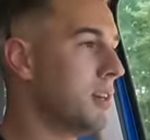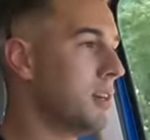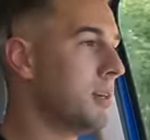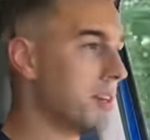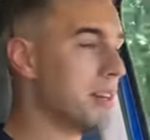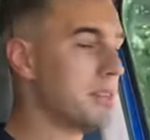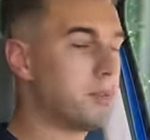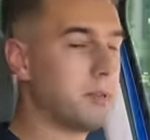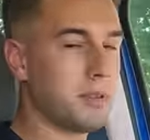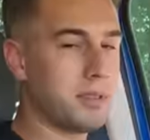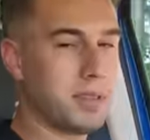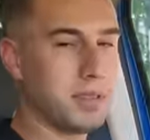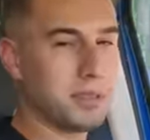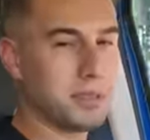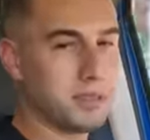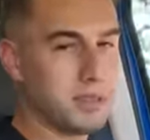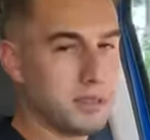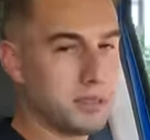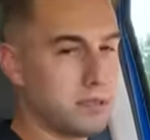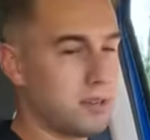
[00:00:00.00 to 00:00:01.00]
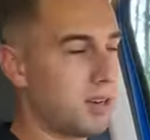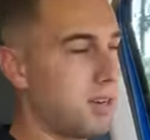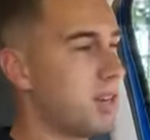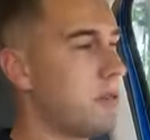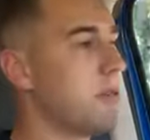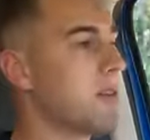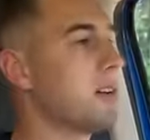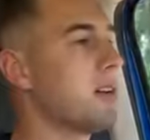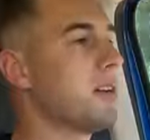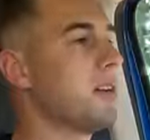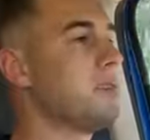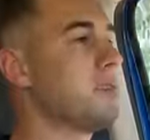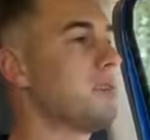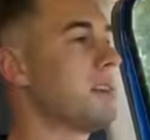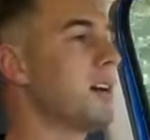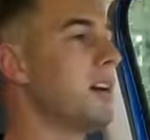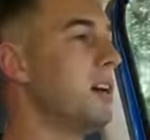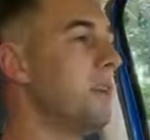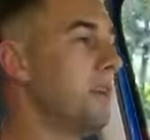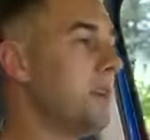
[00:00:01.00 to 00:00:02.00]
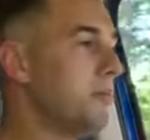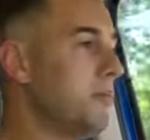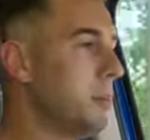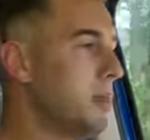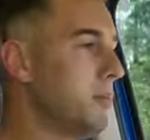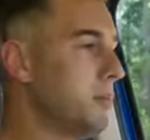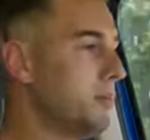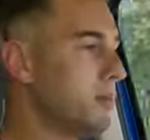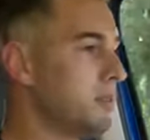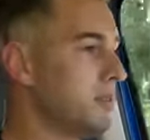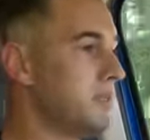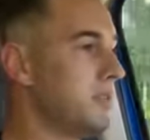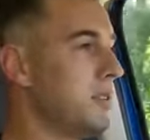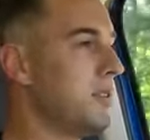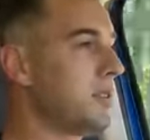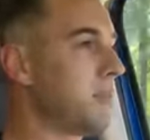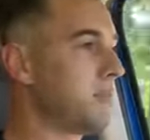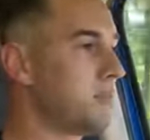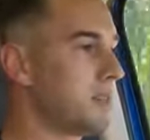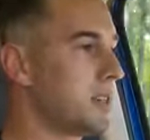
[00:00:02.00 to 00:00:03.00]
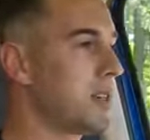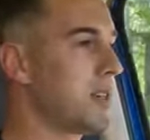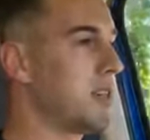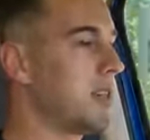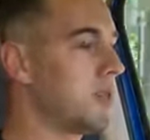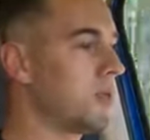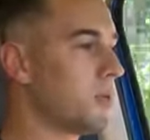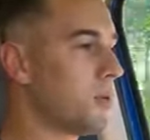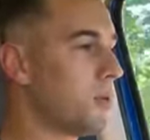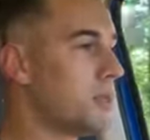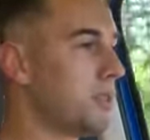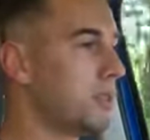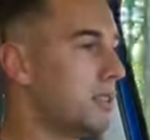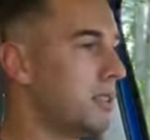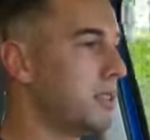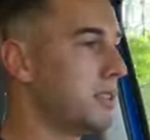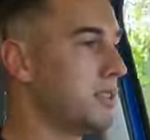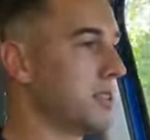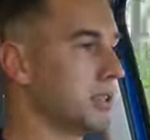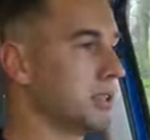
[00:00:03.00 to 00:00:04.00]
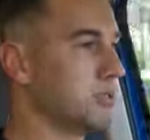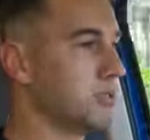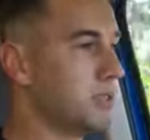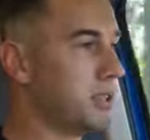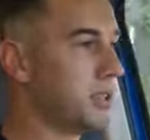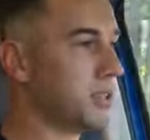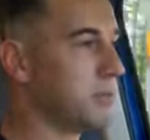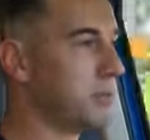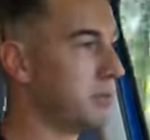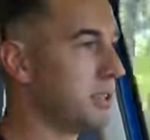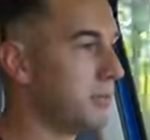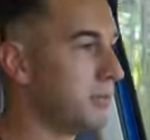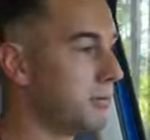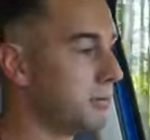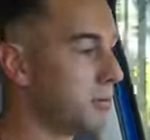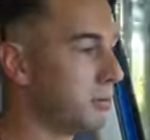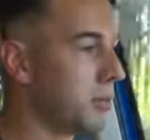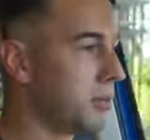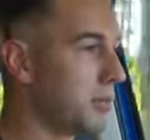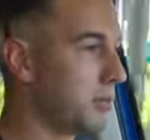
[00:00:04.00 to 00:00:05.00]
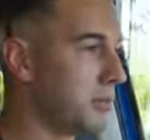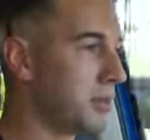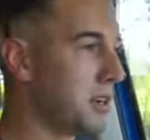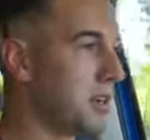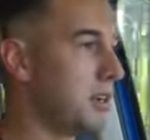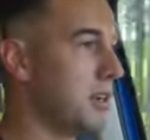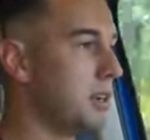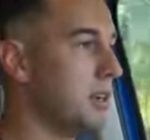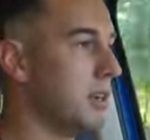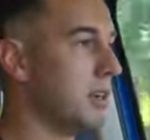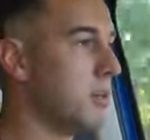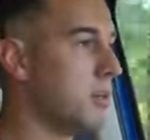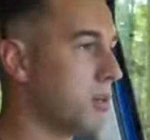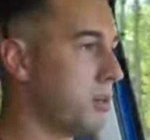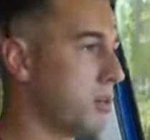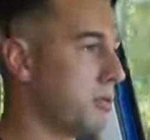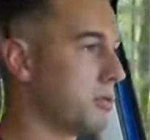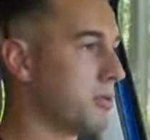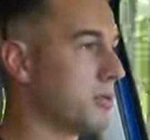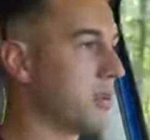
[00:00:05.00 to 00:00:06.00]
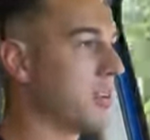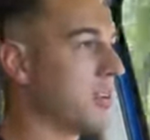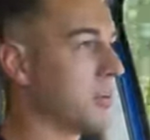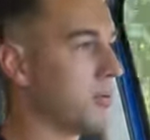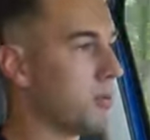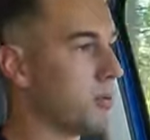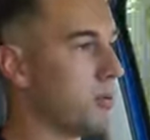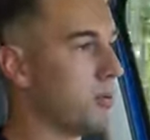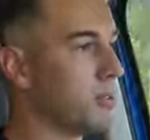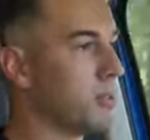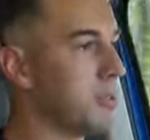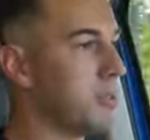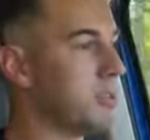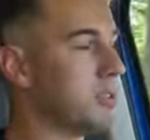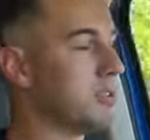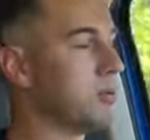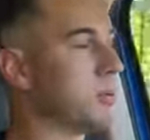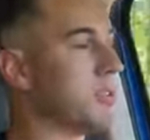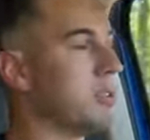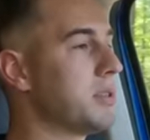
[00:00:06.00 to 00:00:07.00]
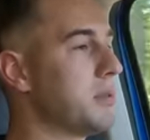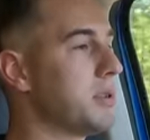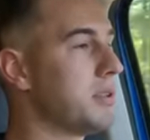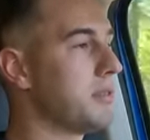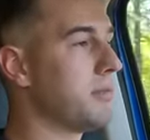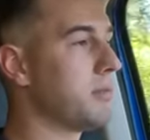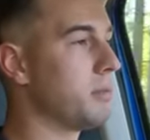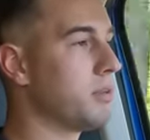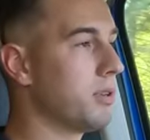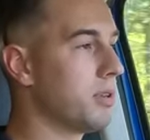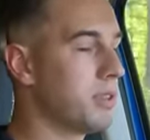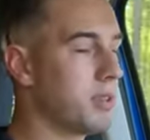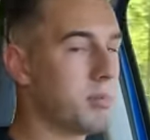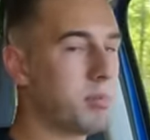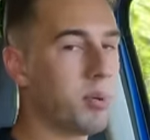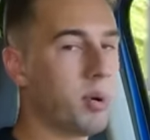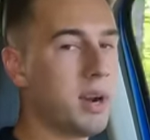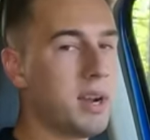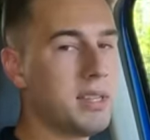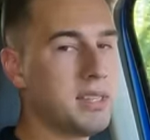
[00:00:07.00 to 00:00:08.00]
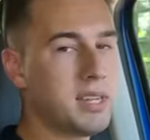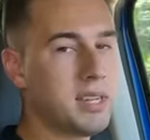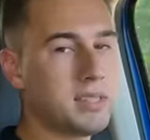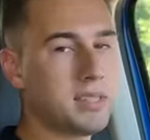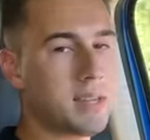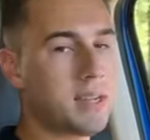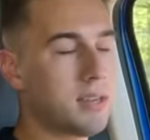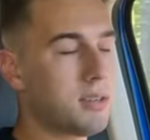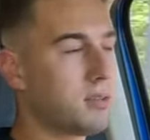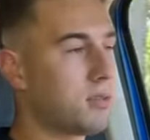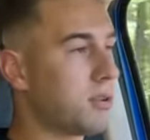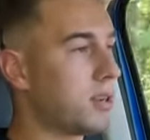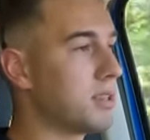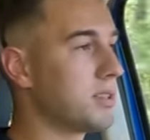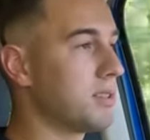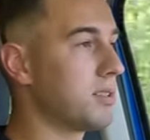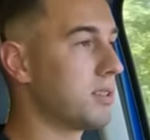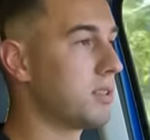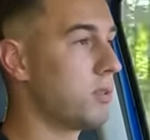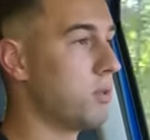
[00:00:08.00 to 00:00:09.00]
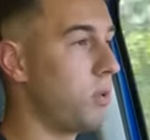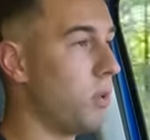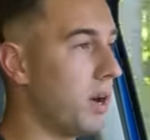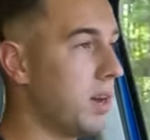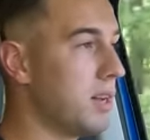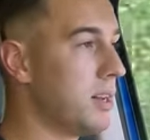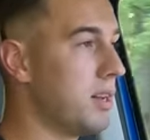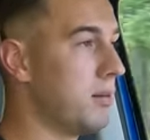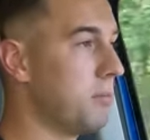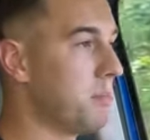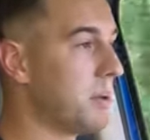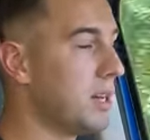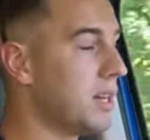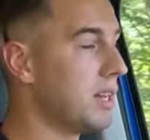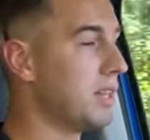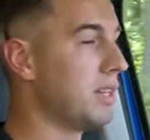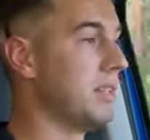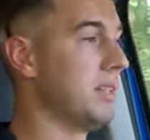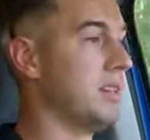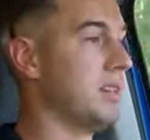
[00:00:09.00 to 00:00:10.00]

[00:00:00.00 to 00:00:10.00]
That's where things get tricky because now that people's vehicles are getting rolled into 2024 or their orders are getting rolled into 2024, the price has increased quite a bit.